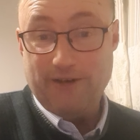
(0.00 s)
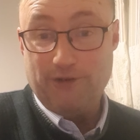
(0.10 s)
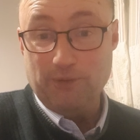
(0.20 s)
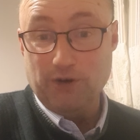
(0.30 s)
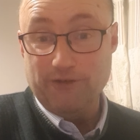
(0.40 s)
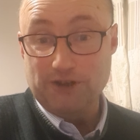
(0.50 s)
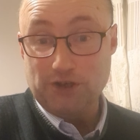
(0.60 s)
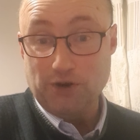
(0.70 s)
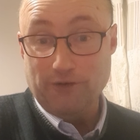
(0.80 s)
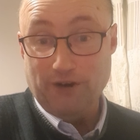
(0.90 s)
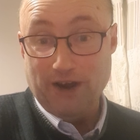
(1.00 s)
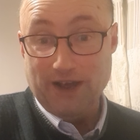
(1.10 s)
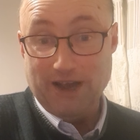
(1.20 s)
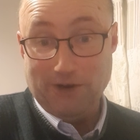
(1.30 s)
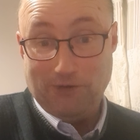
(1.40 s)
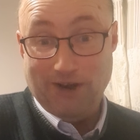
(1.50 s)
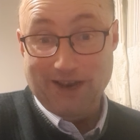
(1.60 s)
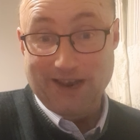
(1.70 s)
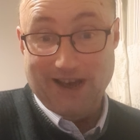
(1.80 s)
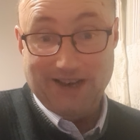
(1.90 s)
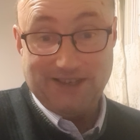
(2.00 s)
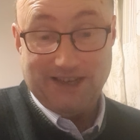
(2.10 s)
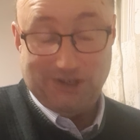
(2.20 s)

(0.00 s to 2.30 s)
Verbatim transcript: from cover to cover and, and I really liked it.